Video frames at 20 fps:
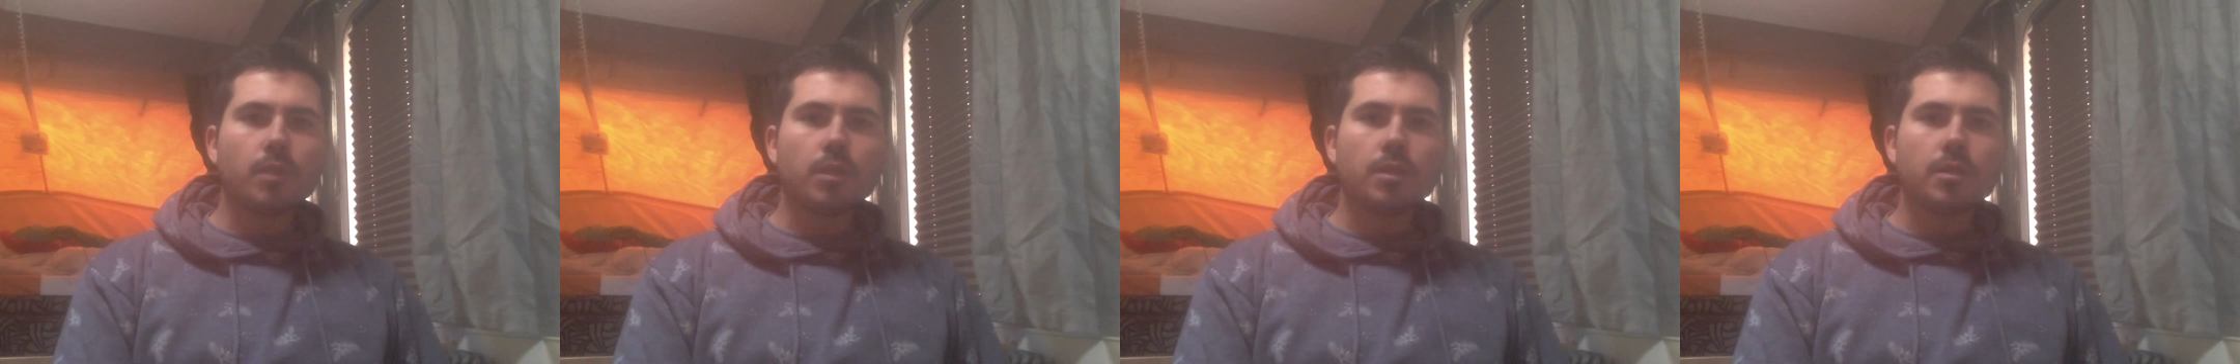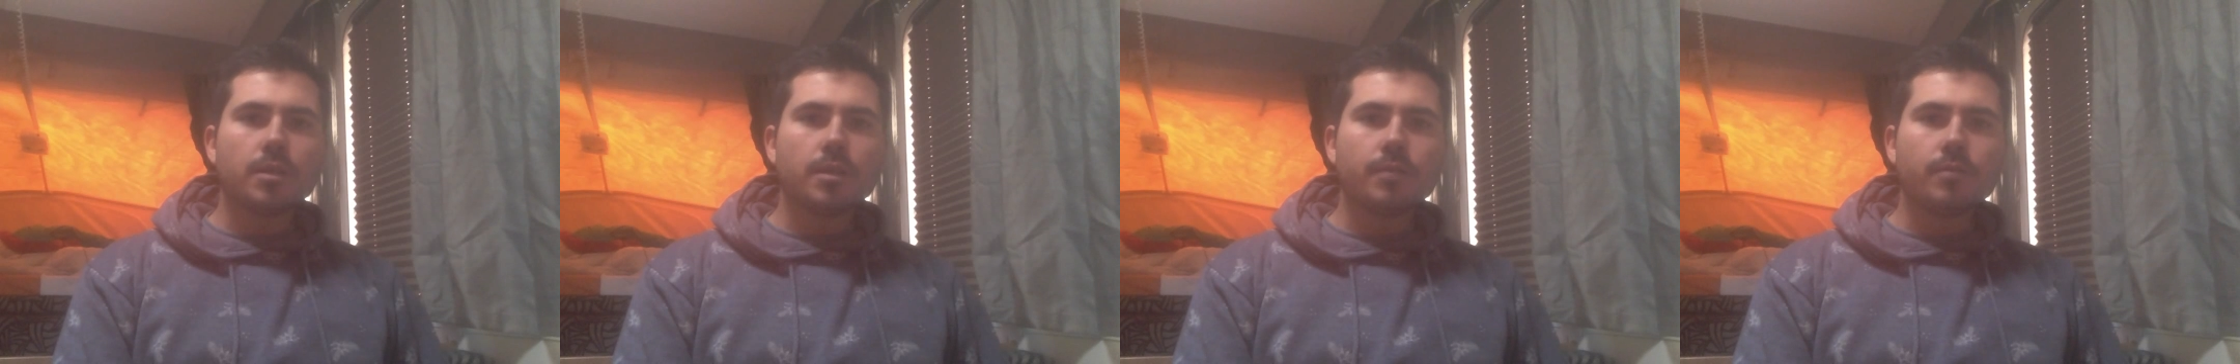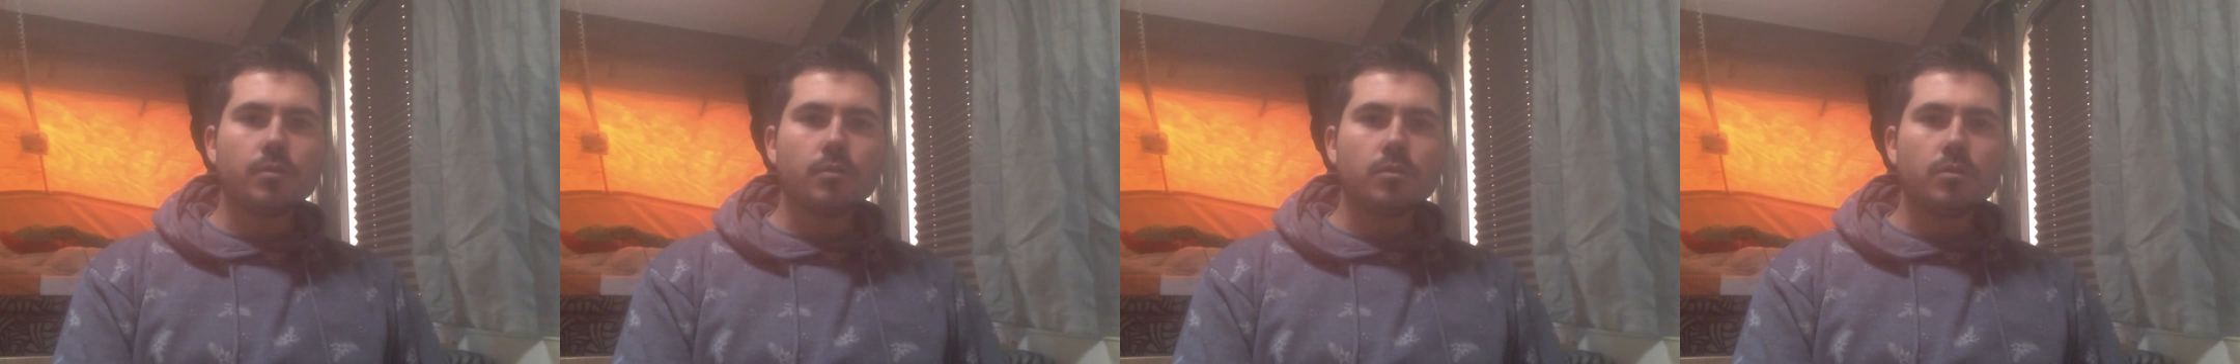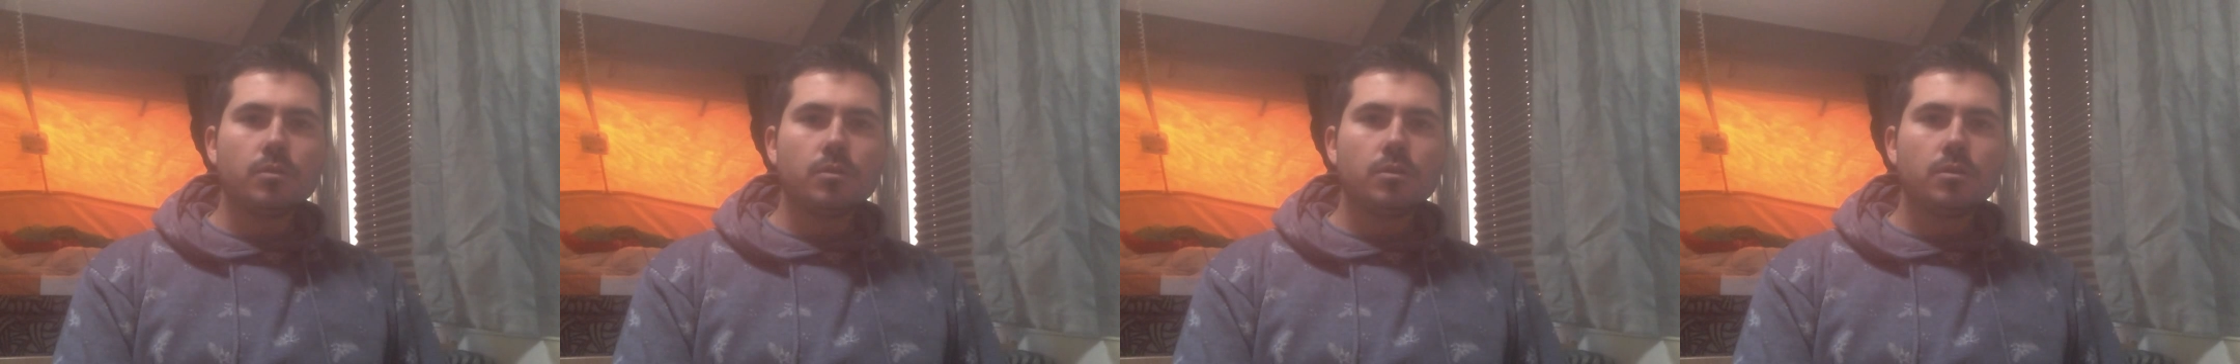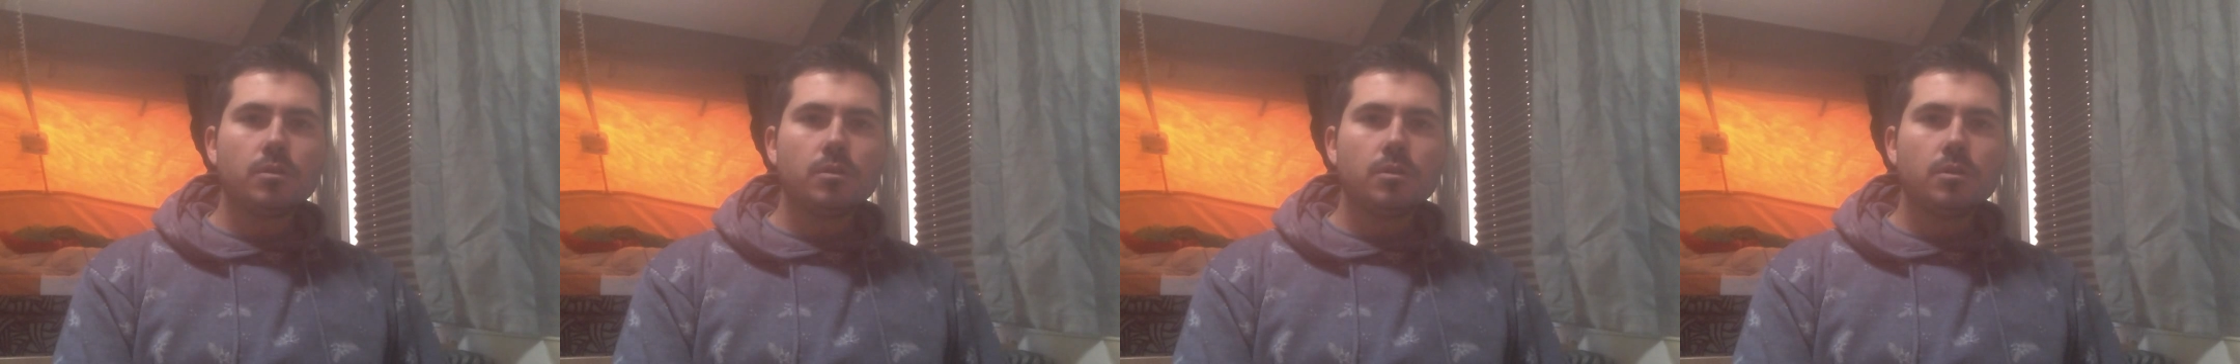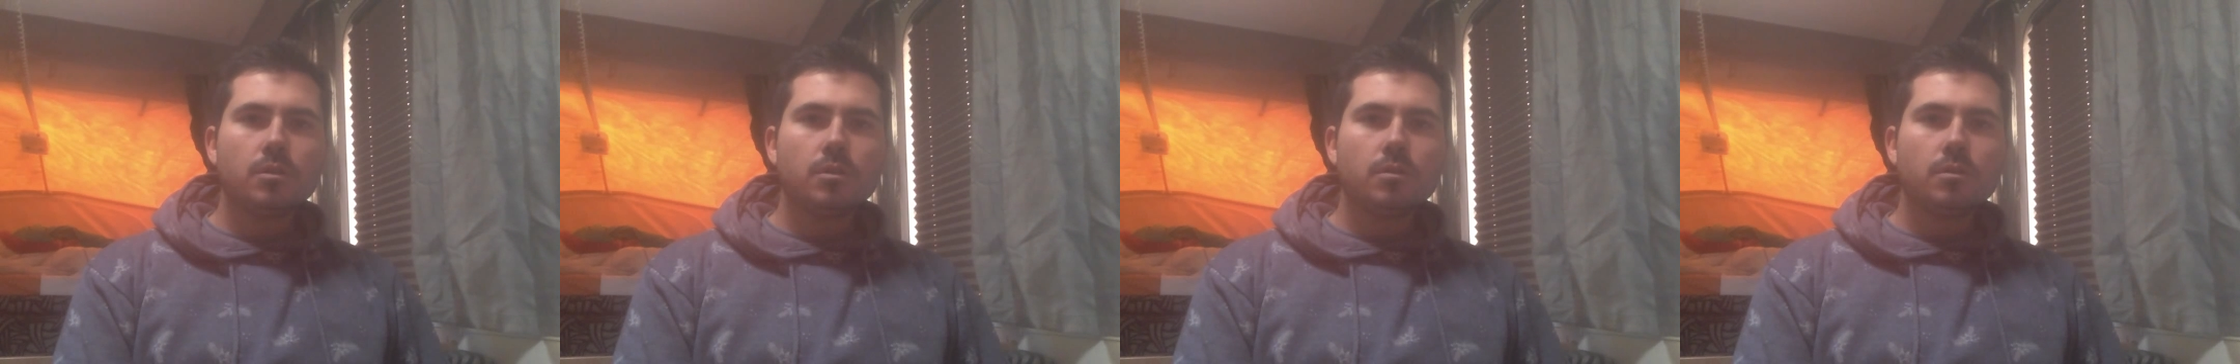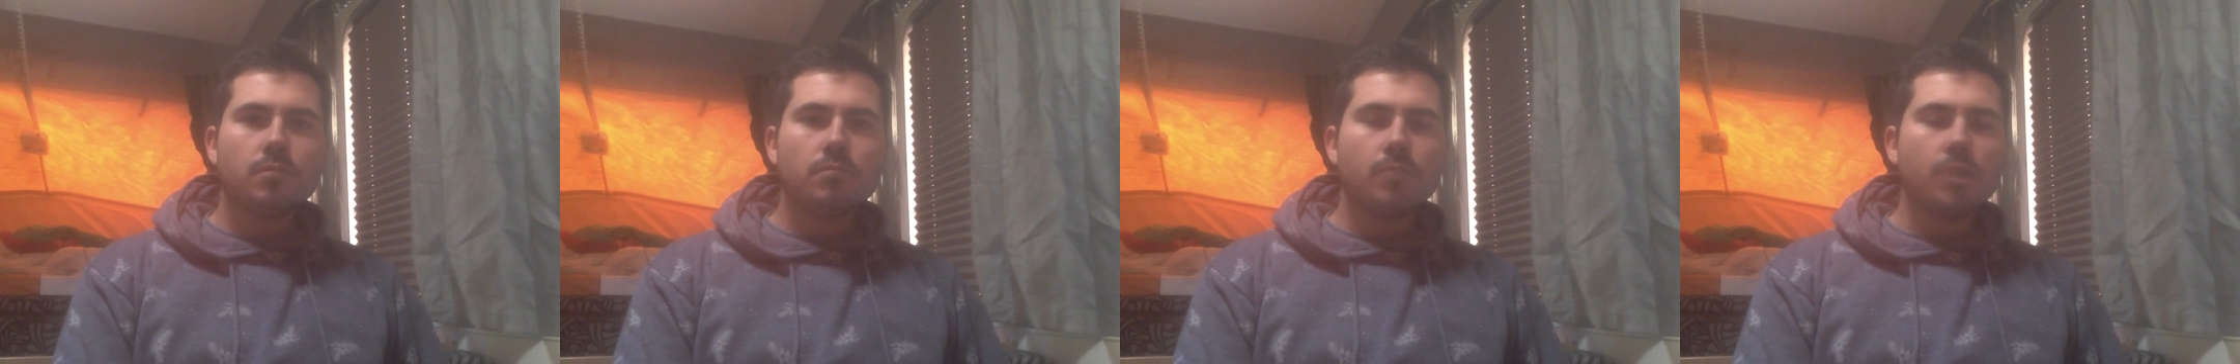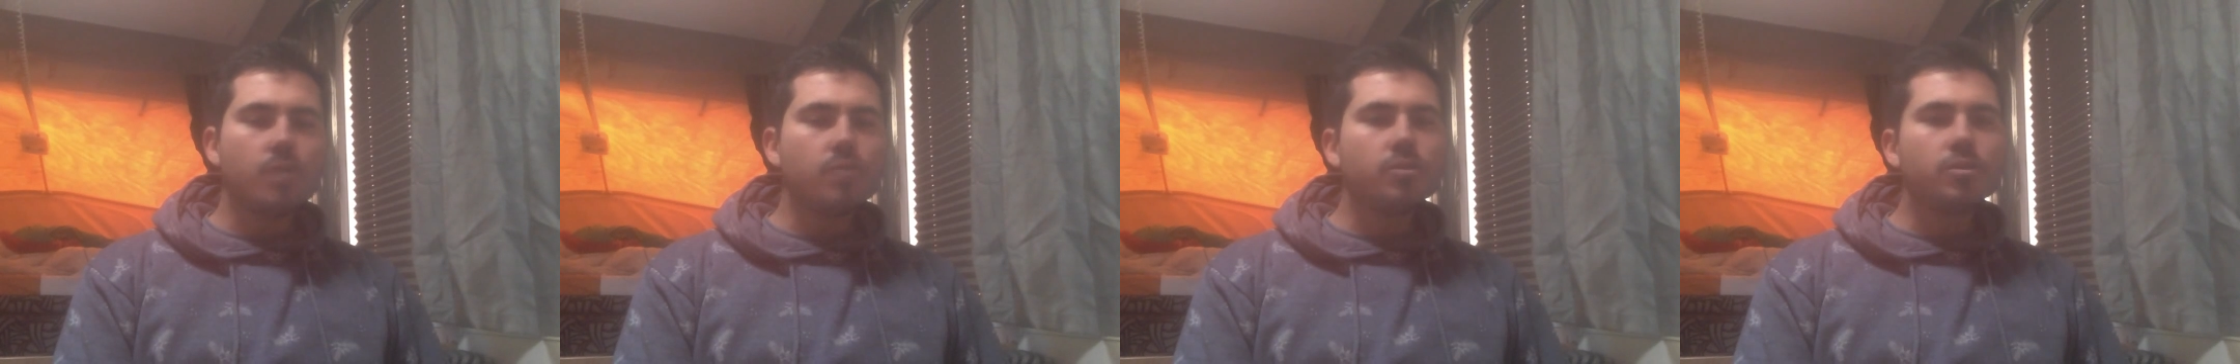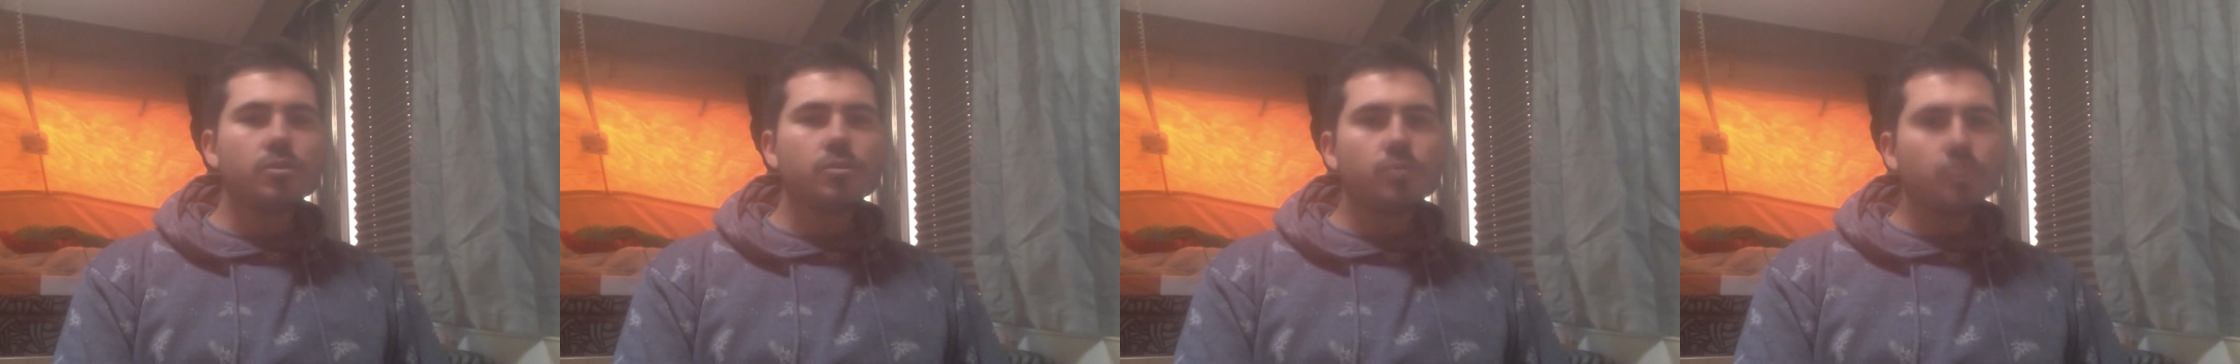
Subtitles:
by the devil. Moses